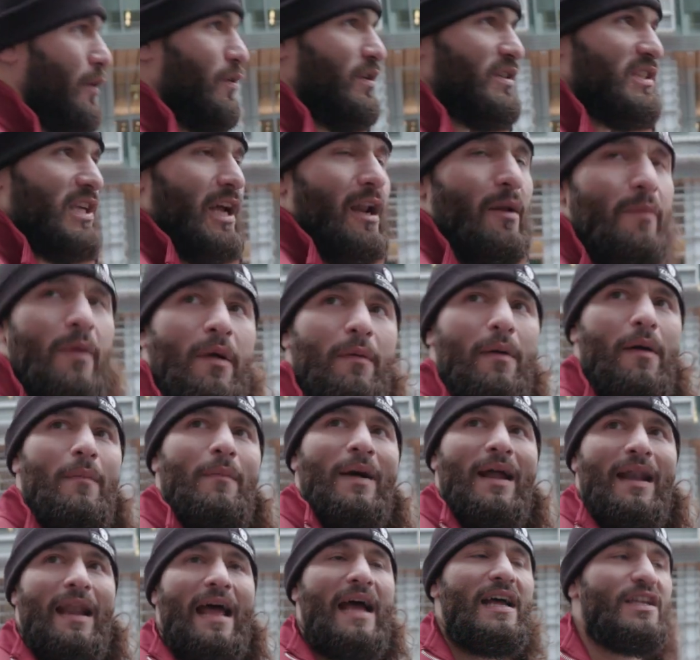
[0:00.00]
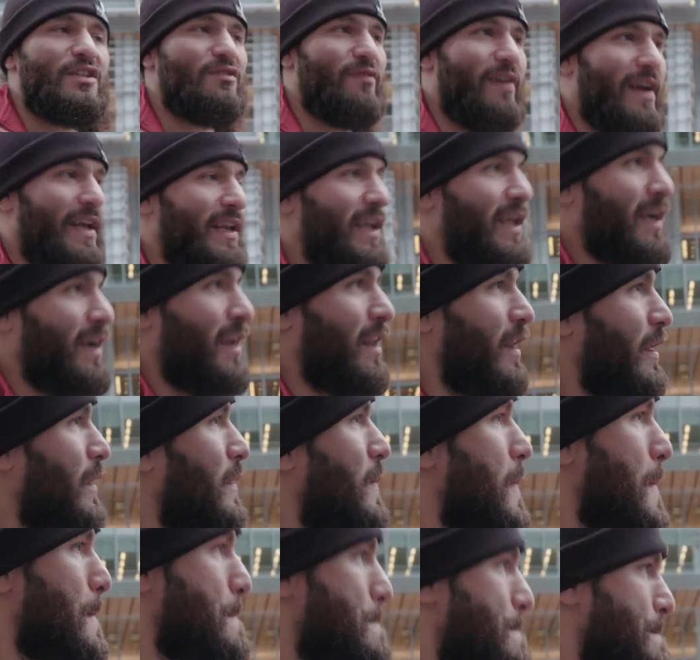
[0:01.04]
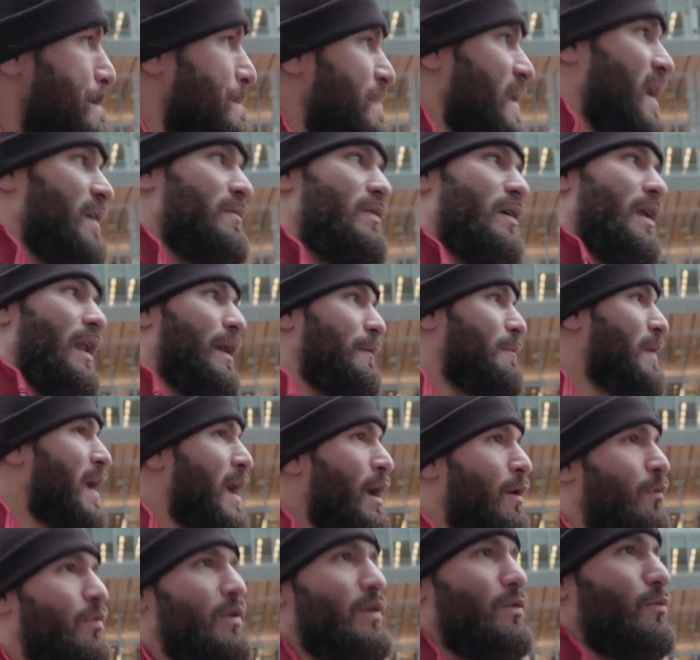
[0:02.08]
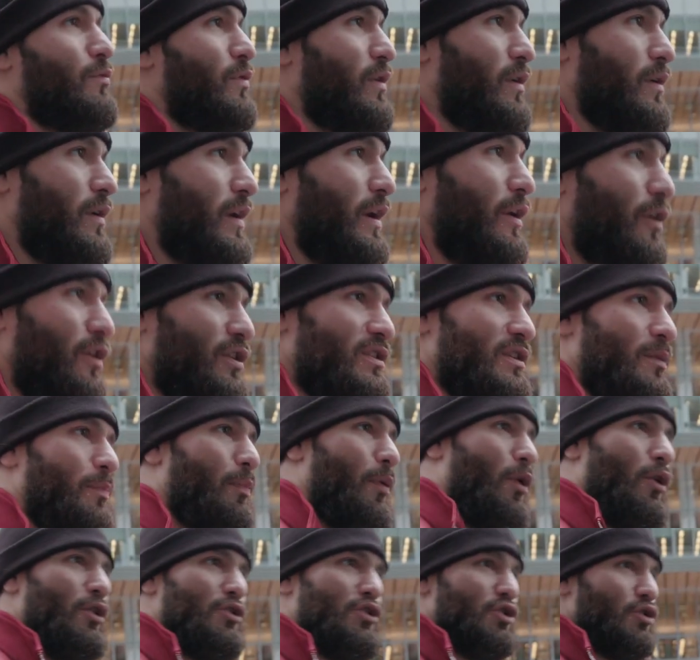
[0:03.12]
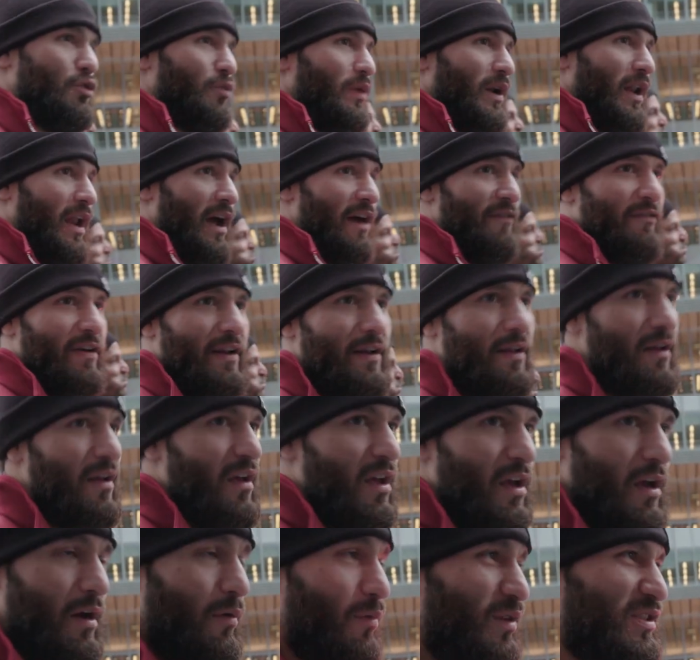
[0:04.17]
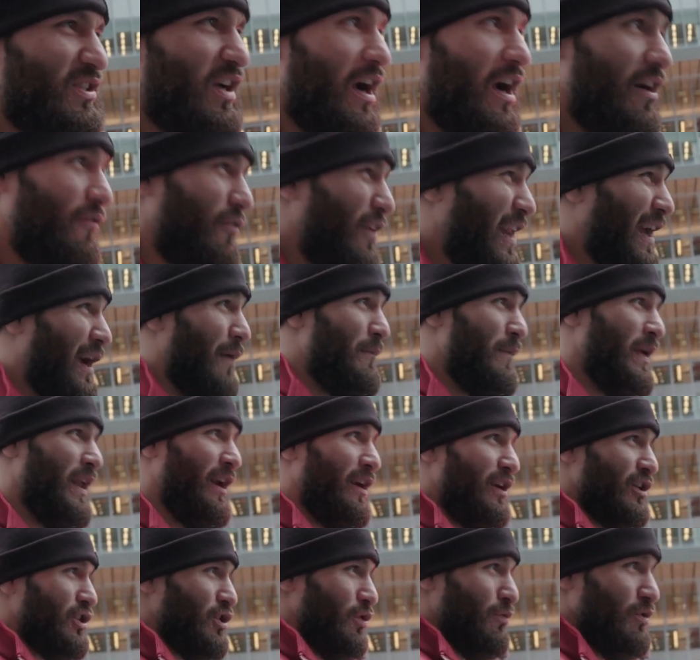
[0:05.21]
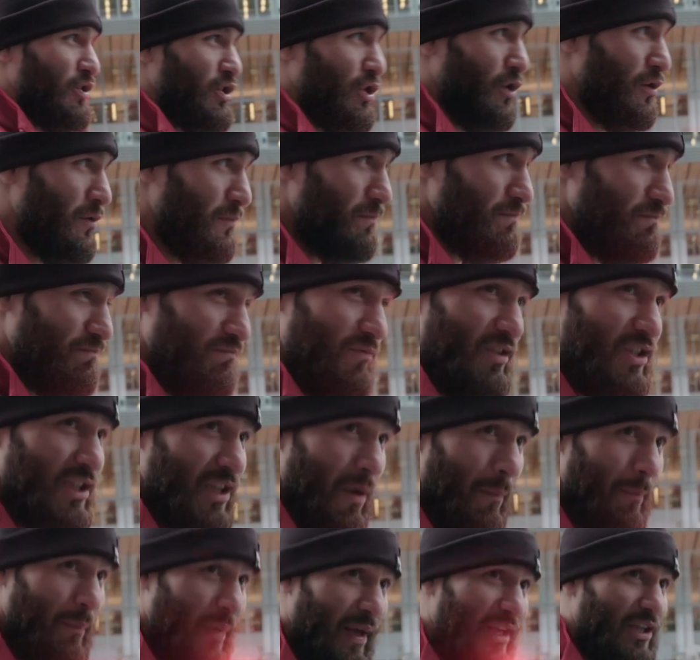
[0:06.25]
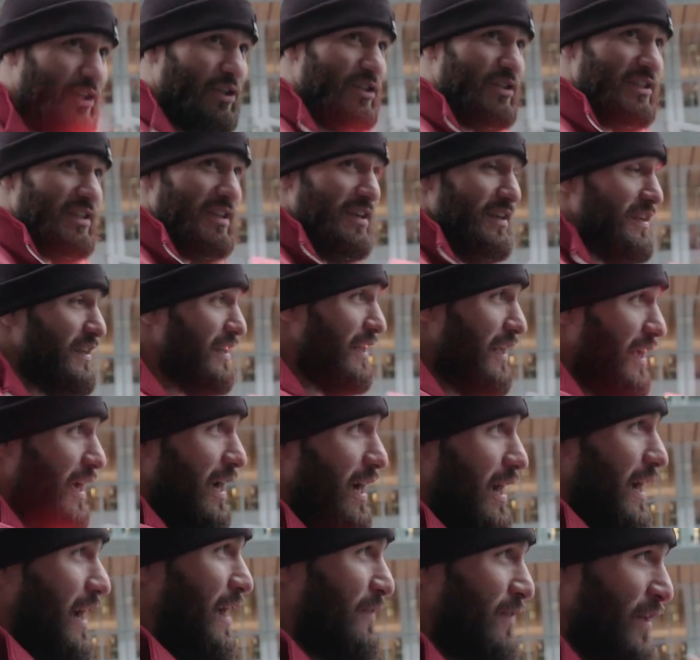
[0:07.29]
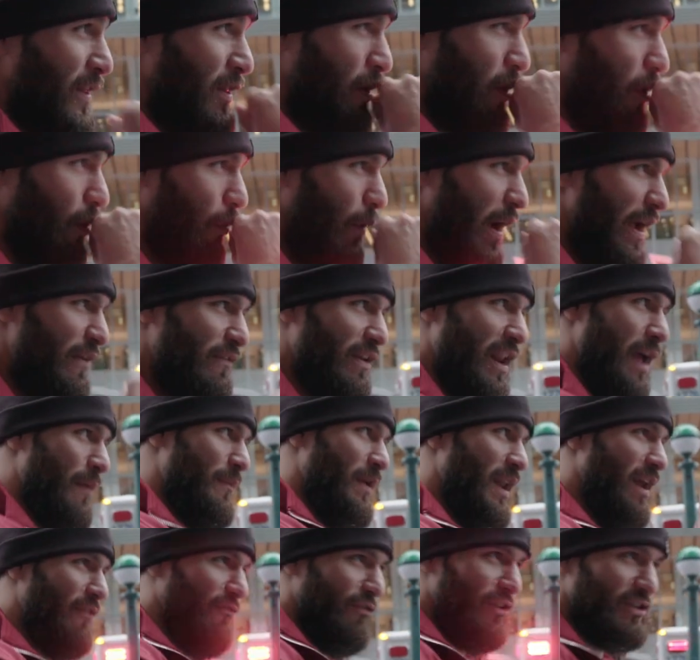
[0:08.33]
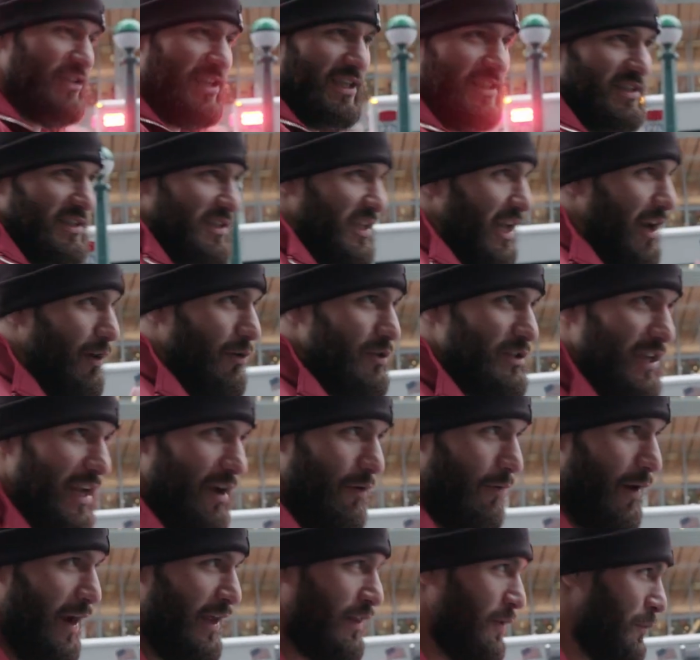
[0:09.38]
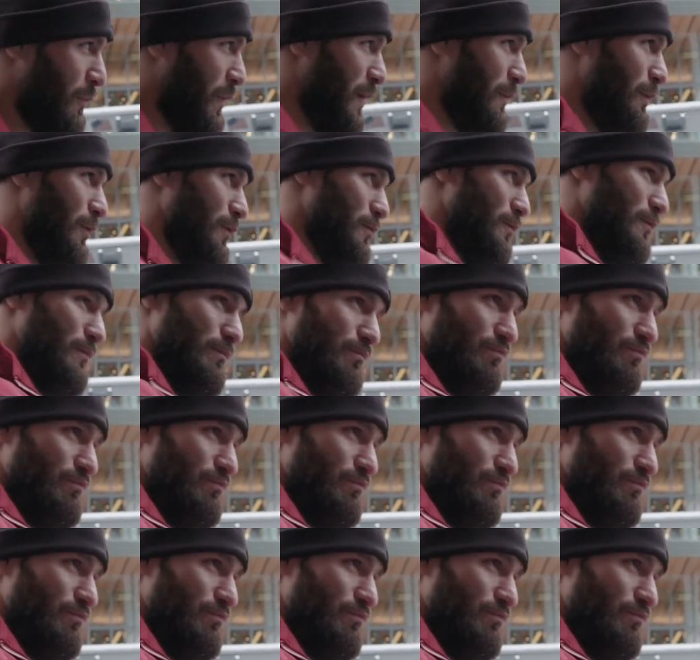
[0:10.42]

they were telling me about my last fight in England. And they're like, man, we, were are here to support you. We love it. And we talked for like a minute or two, and we took some pictures. And then they were waving at me. And at first, I just thought it was like random people